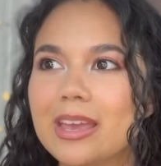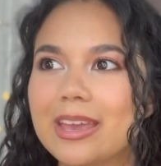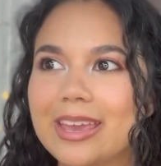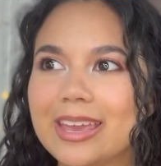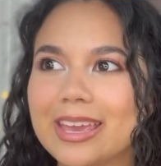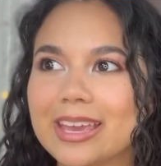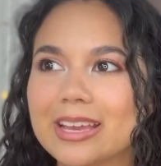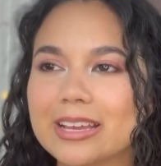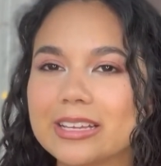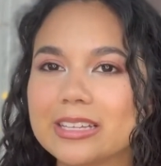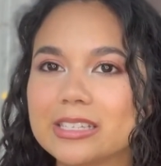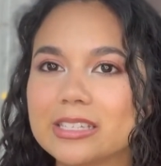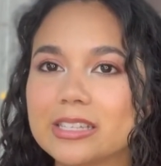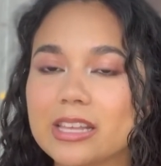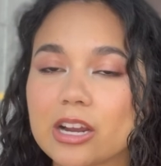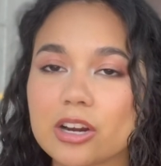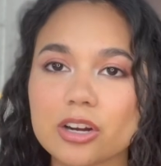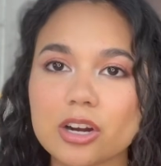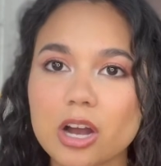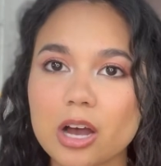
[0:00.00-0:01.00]
and
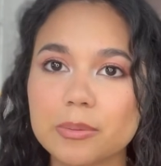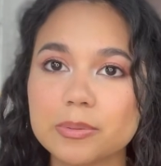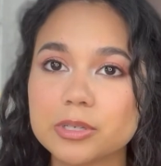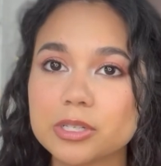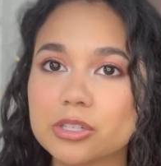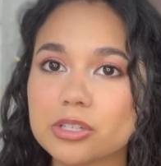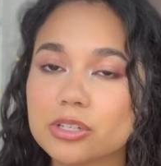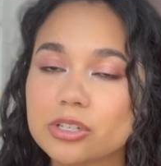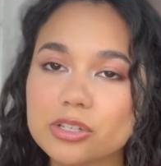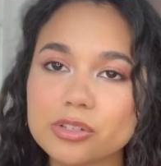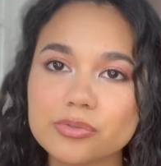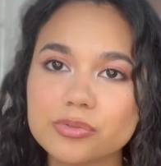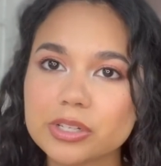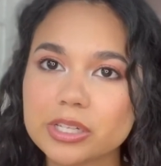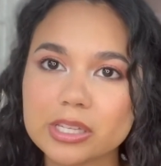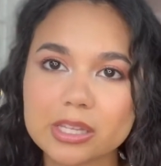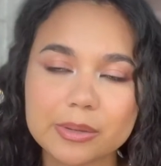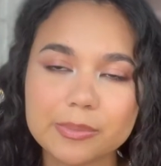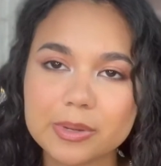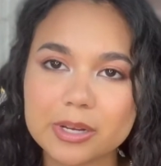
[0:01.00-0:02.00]
that her options are just
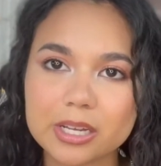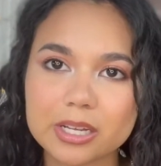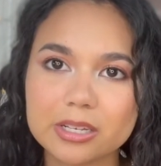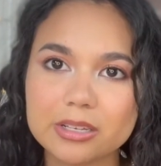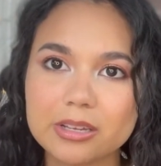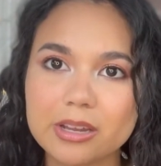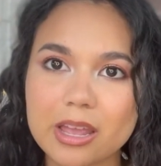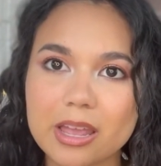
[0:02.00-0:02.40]
really limited.